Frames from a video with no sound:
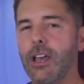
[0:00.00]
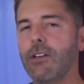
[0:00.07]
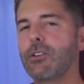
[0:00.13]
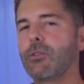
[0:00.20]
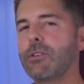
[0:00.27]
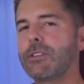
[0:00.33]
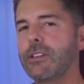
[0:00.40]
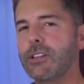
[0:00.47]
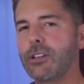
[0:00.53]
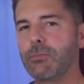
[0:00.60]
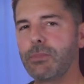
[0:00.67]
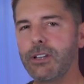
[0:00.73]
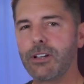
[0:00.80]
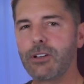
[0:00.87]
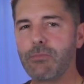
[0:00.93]
Having recently
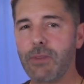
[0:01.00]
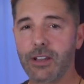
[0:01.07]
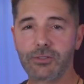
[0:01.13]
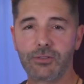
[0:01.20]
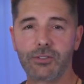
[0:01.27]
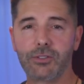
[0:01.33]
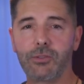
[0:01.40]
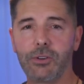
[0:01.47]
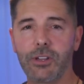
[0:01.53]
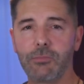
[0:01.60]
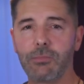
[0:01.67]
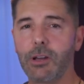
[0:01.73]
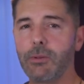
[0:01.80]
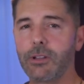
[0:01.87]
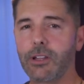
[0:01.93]
completed a master's degree in
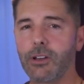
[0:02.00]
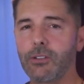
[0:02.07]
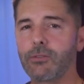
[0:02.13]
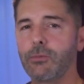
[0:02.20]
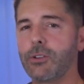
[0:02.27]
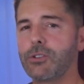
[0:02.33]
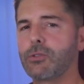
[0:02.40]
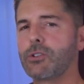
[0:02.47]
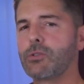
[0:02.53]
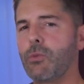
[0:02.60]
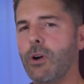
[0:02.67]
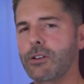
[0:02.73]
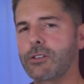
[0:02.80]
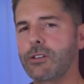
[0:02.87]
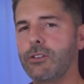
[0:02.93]
public health from the George
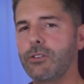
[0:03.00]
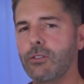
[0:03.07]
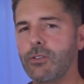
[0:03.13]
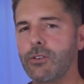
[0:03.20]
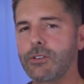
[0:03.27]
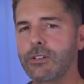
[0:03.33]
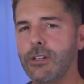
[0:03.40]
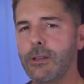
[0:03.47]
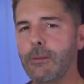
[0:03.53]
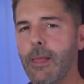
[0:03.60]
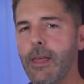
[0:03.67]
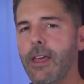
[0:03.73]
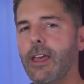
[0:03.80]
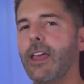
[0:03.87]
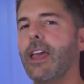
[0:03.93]
Washington University
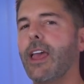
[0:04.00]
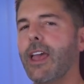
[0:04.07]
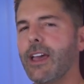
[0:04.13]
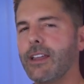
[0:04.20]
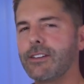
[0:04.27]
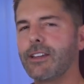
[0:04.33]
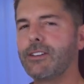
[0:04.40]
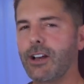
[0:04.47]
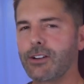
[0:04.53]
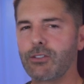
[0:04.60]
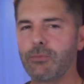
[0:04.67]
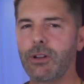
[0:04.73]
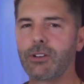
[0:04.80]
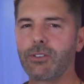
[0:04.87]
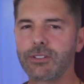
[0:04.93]
and a doctor of
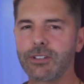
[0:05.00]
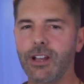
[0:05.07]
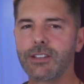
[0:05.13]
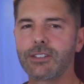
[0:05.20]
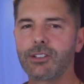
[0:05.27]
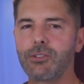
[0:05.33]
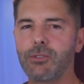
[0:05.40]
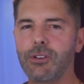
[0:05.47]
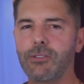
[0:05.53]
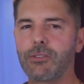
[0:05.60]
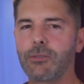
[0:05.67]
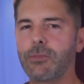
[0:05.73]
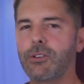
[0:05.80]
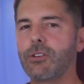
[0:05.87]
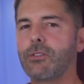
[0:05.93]
medical science degree from
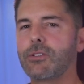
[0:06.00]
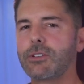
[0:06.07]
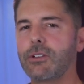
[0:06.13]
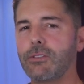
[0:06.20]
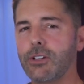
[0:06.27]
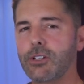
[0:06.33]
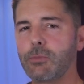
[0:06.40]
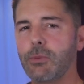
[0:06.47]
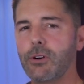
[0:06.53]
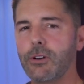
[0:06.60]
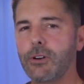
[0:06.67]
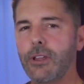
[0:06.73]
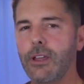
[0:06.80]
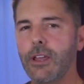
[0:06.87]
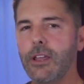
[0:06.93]
the University of Lynchburg,
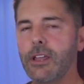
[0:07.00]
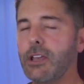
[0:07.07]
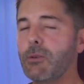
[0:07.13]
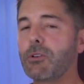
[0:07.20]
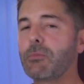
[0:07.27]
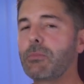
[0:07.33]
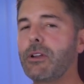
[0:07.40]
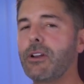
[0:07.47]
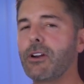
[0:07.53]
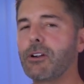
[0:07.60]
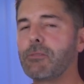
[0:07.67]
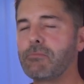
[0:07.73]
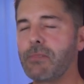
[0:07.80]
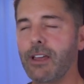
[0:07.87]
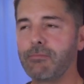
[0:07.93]
it would appear
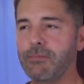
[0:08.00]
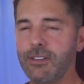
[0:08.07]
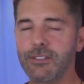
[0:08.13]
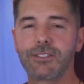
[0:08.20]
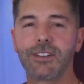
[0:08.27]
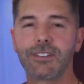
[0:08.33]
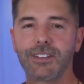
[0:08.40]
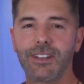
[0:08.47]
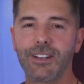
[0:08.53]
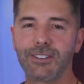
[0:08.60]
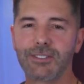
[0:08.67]
that he's just getting